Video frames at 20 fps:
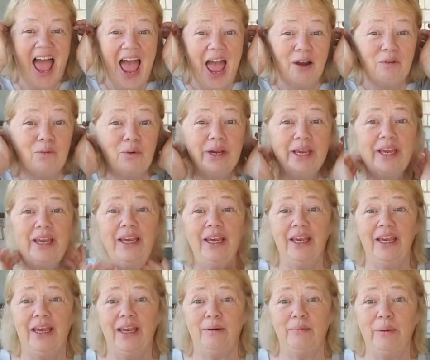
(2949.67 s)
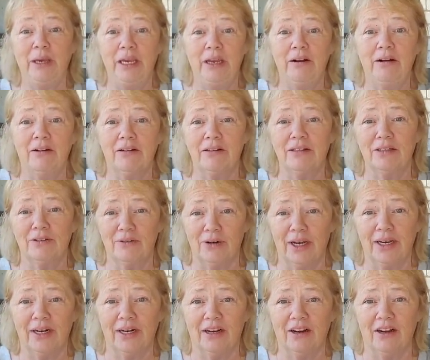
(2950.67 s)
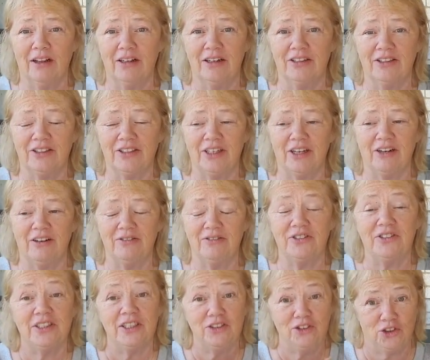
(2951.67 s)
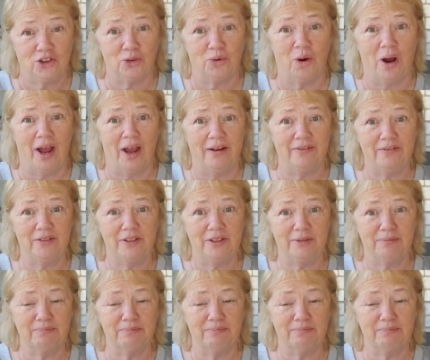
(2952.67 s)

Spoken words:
And me, her, and Loretta call ourselves sister wives.